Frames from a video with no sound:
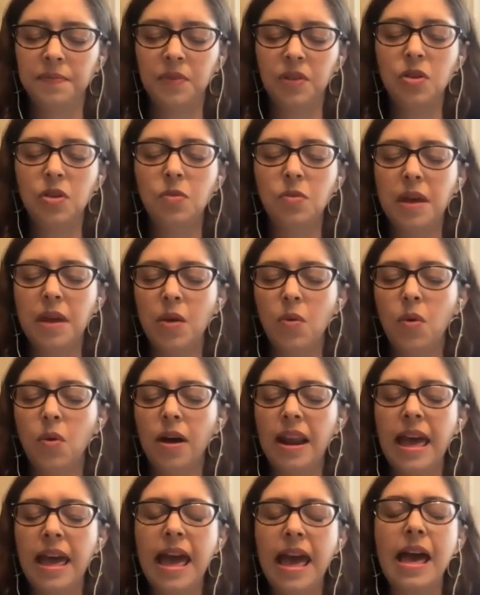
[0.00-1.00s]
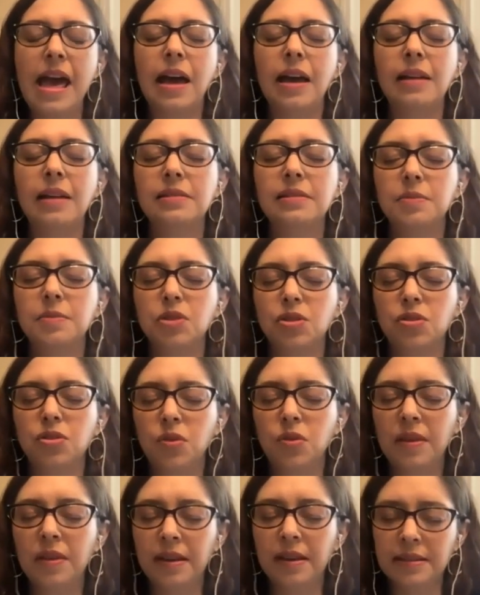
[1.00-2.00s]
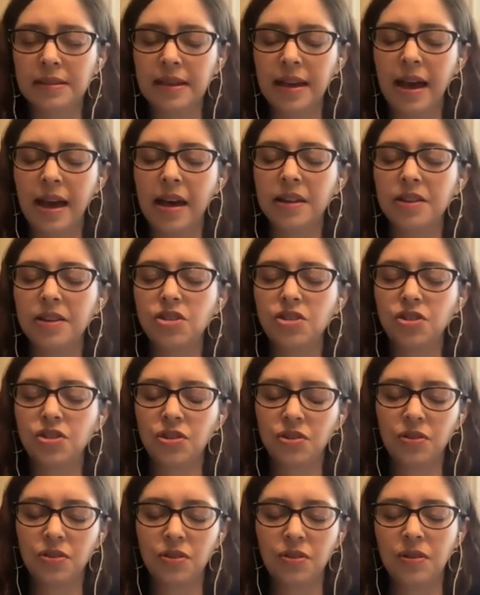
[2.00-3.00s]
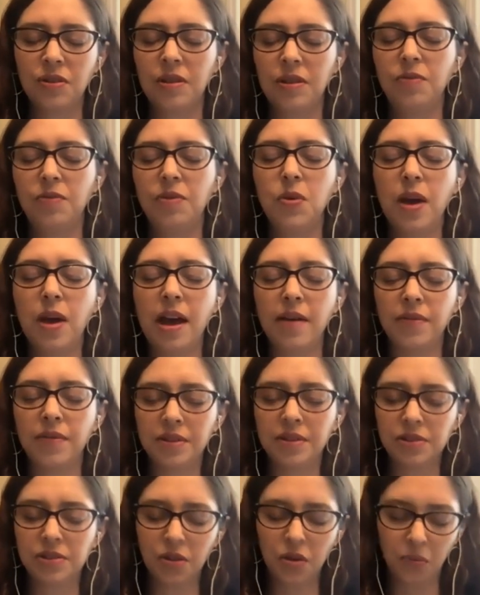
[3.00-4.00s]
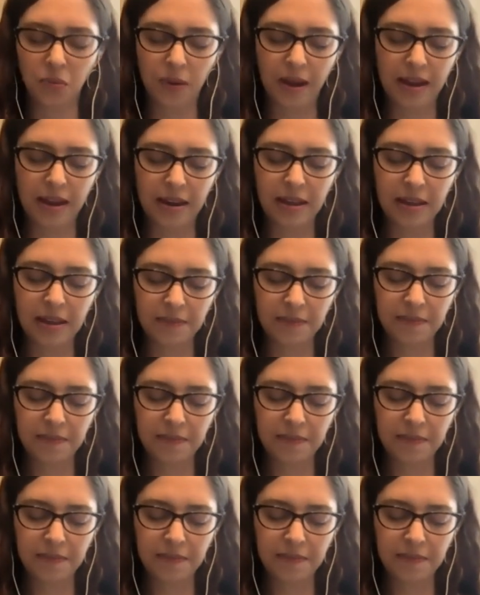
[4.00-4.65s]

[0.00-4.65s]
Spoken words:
You may want to add some soothing touch if you haven't already.